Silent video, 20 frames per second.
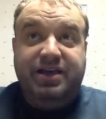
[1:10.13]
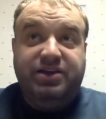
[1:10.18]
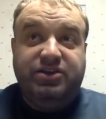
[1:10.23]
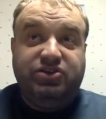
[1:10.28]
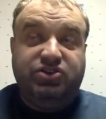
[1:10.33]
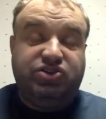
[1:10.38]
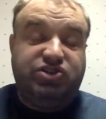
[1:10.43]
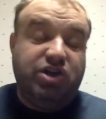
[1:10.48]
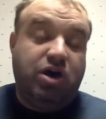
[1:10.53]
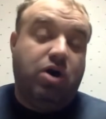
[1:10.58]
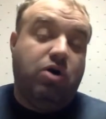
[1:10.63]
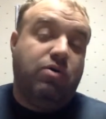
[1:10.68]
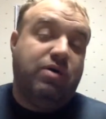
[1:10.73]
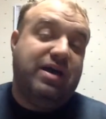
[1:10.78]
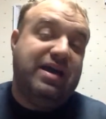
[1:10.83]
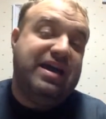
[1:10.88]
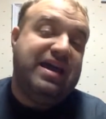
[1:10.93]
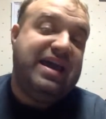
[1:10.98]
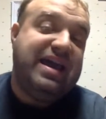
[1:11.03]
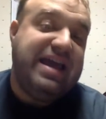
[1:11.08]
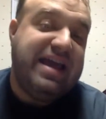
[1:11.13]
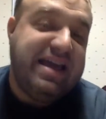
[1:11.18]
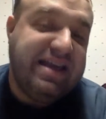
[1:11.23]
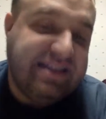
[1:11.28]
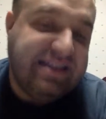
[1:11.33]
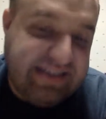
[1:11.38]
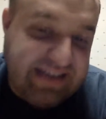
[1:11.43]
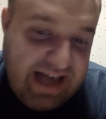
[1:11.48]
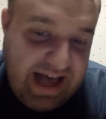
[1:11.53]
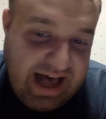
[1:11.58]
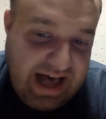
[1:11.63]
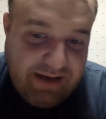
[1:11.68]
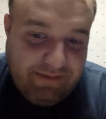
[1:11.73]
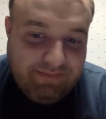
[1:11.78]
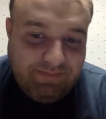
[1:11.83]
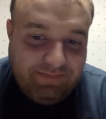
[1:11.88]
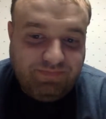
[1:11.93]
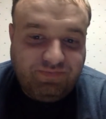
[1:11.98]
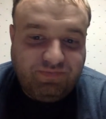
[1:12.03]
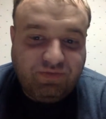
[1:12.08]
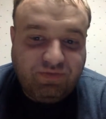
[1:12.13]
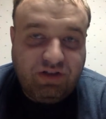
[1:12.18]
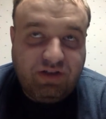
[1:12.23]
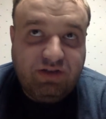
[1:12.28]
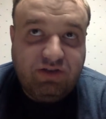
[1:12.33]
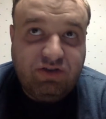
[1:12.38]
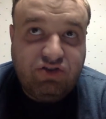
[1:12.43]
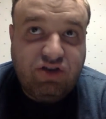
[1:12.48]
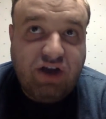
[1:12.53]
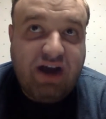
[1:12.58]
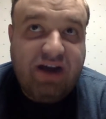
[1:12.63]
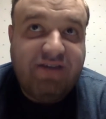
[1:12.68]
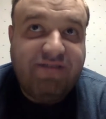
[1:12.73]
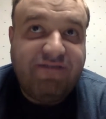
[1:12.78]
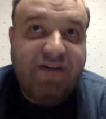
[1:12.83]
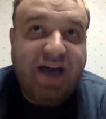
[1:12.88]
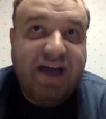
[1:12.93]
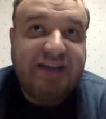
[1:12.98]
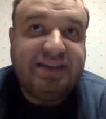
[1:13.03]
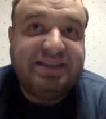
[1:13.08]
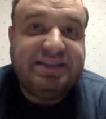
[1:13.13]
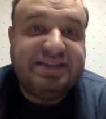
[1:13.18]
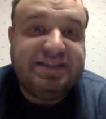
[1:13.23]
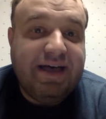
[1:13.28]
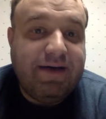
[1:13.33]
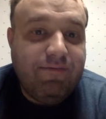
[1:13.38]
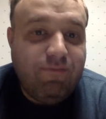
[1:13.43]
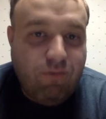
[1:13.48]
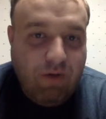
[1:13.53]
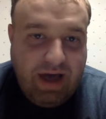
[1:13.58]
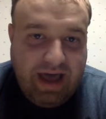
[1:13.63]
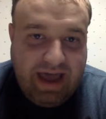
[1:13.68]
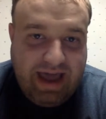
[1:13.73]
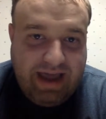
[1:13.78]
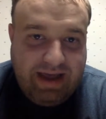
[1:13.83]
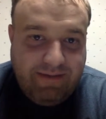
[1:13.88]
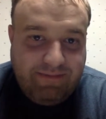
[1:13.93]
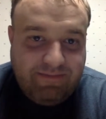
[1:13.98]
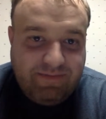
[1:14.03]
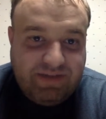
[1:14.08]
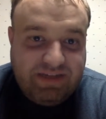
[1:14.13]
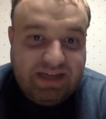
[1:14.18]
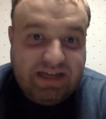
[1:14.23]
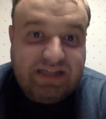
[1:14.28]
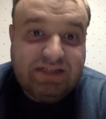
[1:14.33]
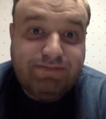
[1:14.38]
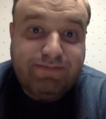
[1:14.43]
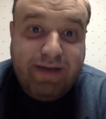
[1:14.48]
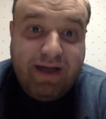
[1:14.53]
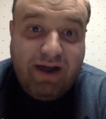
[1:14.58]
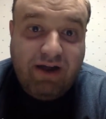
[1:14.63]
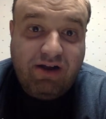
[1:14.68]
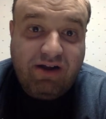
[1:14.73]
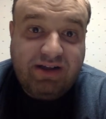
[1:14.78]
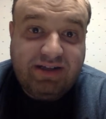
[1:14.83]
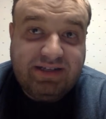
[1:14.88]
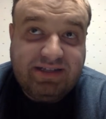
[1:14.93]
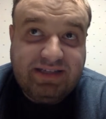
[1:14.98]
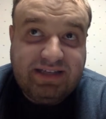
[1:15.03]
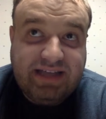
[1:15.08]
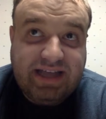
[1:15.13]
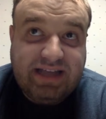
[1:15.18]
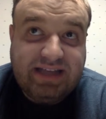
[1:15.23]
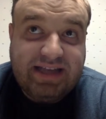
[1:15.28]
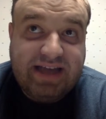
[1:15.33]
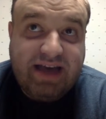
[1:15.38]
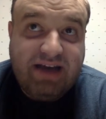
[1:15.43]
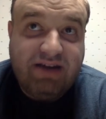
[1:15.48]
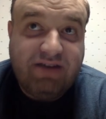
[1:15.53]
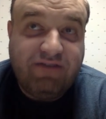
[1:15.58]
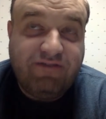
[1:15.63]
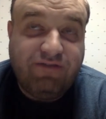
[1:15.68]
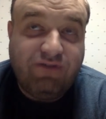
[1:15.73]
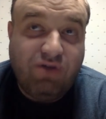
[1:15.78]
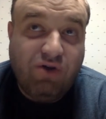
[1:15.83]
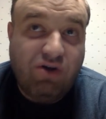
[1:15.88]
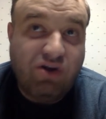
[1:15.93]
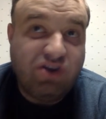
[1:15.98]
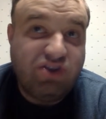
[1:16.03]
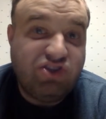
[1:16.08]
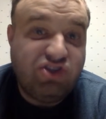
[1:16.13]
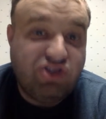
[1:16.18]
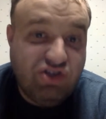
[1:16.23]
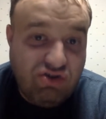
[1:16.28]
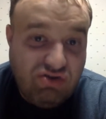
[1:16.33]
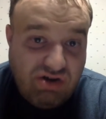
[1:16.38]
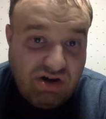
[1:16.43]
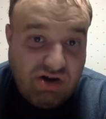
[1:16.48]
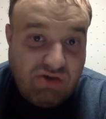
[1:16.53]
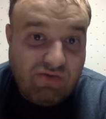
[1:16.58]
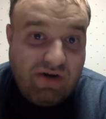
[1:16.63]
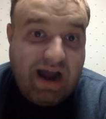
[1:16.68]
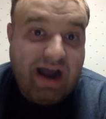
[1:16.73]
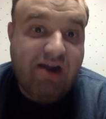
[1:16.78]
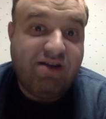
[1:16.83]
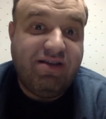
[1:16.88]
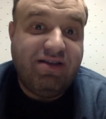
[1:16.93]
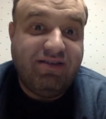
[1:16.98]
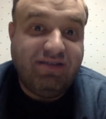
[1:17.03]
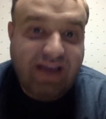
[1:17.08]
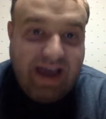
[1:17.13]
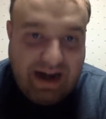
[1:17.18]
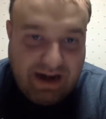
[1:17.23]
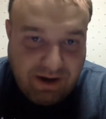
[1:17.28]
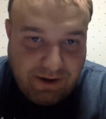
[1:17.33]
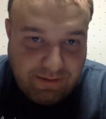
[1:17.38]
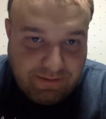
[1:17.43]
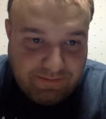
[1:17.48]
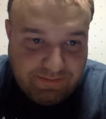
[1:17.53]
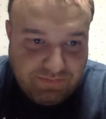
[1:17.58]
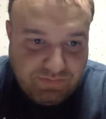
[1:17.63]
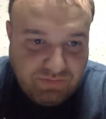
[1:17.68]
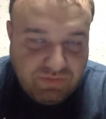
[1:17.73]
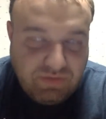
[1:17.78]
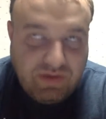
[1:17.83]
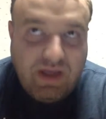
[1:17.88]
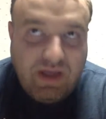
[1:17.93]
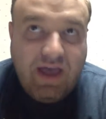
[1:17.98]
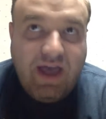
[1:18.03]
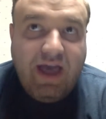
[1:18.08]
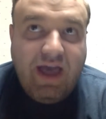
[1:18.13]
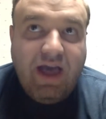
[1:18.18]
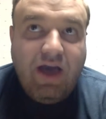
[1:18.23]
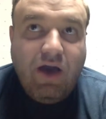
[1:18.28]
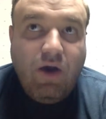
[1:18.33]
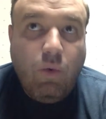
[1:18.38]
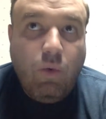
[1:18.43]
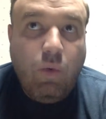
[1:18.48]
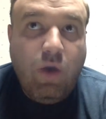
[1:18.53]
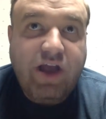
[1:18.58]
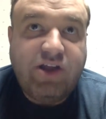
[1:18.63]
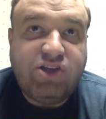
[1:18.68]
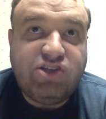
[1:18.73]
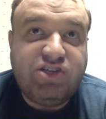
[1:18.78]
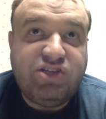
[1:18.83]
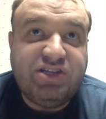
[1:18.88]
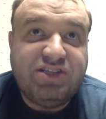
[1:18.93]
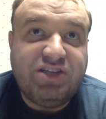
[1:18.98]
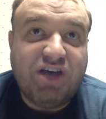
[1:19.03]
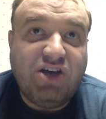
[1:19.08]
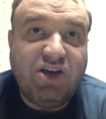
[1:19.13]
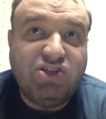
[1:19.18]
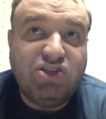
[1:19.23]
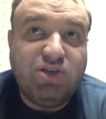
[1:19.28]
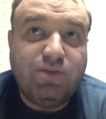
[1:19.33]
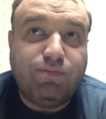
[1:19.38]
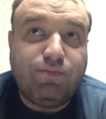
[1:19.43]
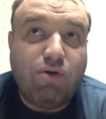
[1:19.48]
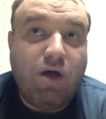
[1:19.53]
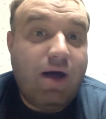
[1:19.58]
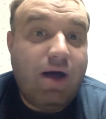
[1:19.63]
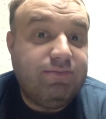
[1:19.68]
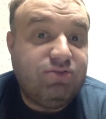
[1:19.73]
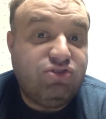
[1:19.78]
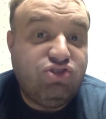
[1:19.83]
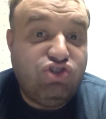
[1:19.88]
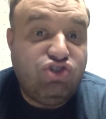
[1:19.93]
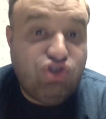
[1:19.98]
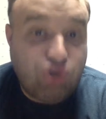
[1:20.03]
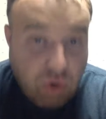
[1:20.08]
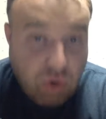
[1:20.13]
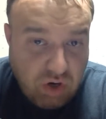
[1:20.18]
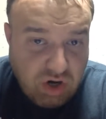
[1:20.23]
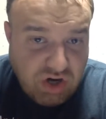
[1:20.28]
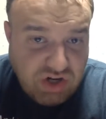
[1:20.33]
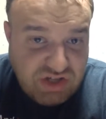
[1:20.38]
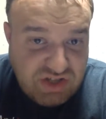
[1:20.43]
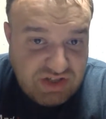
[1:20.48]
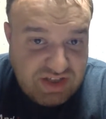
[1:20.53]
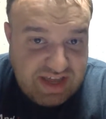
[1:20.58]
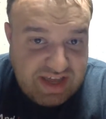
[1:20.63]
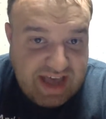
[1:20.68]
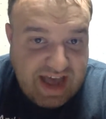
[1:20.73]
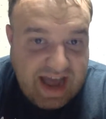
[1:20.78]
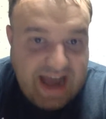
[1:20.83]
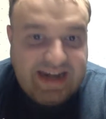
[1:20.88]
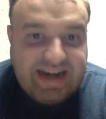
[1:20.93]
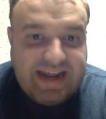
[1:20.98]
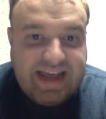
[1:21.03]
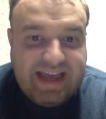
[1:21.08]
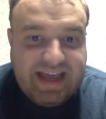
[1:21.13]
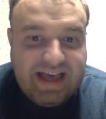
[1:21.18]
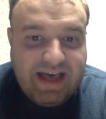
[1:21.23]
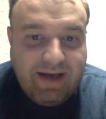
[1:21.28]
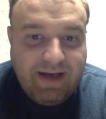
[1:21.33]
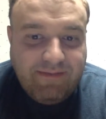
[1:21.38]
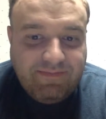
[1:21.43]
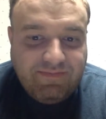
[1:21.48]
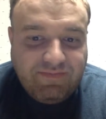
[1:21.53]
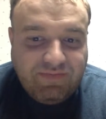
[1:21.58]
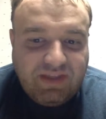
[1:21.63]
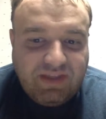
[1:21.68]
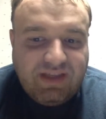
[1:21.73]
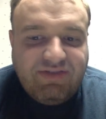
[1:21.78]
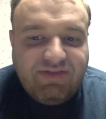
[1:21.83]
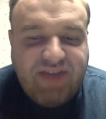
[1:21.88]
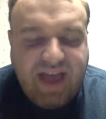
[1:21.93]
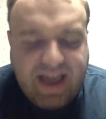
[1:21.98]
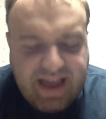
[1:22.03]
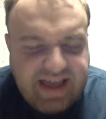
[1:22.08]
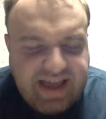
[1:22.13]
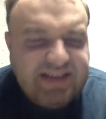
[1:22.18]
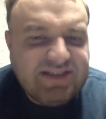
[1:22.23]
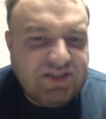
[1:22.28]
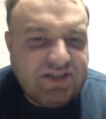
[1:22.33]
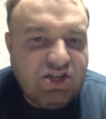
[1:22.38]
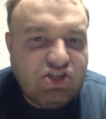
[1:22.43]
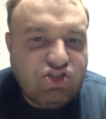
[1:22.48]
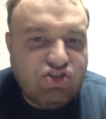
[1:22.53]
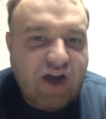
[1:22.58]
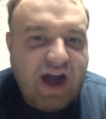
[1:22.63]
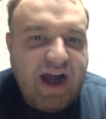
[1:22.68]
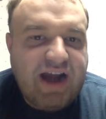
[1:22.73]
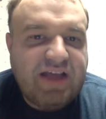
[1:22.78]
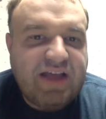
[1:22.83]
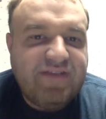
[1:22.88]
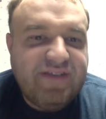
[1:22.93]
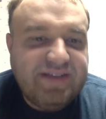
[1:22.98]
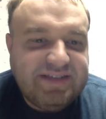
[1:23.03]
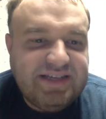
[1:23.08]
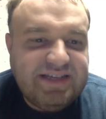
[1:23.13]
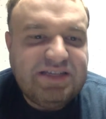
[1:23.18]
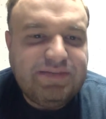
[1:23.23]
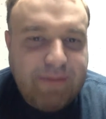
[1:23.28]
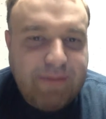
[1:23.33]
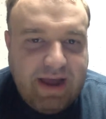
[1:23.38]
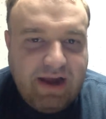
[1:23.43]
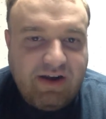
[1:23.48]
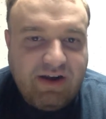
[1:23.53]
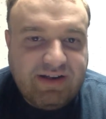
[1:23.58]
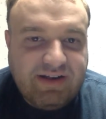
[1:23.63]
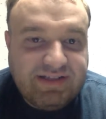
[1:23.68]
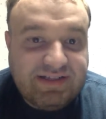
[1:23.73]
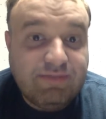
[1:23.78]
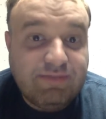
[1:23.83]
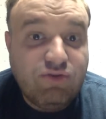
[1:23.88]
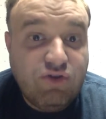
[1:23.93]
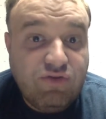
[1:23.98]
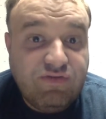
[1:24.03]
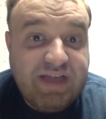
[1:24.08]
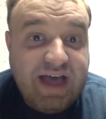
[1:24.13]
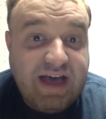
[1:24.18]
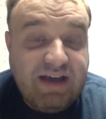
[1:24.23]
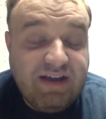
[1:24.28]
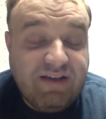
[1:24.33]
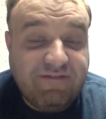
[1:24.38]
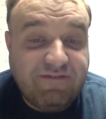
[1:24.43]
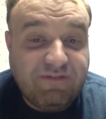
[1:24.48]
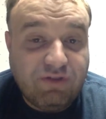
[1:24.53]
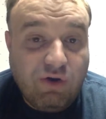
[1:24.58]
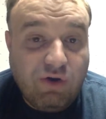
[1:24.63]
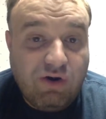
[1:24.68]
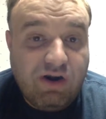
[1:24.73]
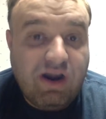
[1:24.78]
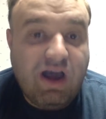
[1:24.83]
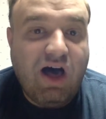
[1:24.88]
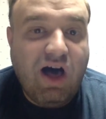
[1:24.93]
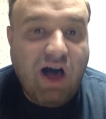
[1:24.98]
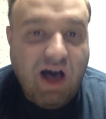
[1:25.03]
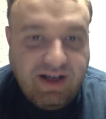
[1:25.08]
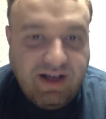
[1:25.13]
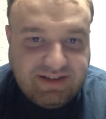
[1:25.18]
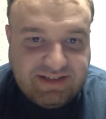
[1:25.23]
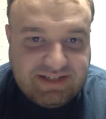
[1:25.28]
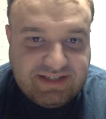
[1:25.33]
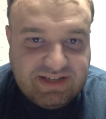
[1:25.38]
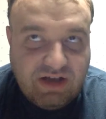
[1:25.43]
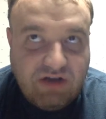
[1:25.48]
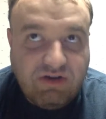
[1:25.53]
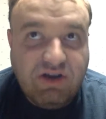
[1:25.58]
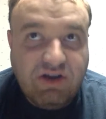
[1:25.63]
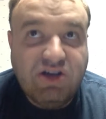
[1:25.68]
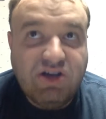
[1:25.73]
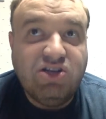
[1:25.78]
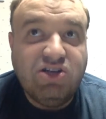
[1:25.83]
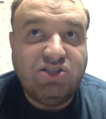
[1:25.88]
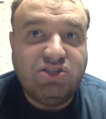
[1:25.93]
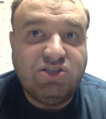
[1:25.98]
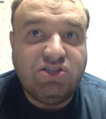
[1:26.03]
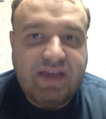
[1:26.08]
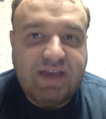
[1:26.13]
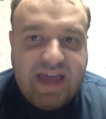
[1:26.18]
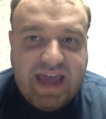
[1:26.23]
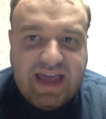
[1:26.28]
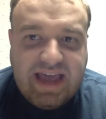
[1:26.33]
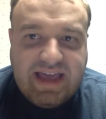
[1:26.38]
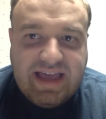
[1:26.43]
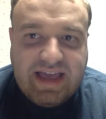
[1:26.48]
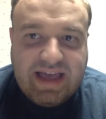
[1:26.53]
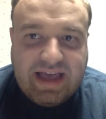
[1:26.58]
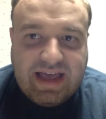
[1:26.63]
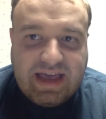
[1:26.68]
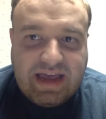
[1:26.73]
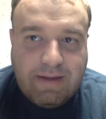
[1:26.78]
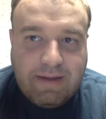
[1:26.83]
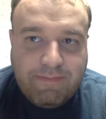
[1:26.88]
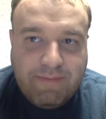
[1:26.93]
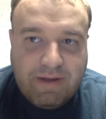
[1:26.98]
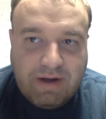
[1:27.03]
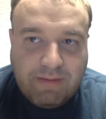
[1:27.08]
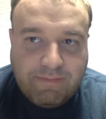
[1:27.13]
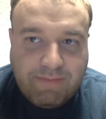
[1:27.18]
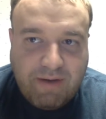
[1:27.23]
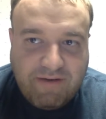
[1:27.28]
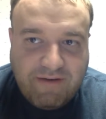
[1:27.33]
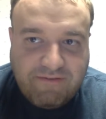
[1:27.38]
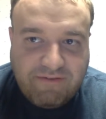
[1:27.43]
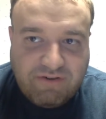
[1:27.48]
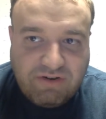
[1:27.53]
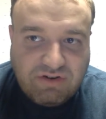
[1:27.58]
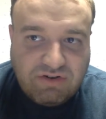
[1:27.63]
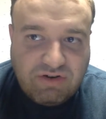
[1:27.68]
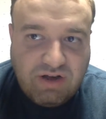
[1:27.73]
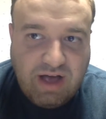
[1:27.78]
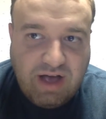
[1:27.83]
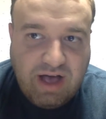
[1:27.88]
So he's trying to find some way to get his parents to get down to Florida sooner rather than later. Which this also prompts George the idea that he's going to try to convince his parents to move down to Florida also, so he can get a bigger buffer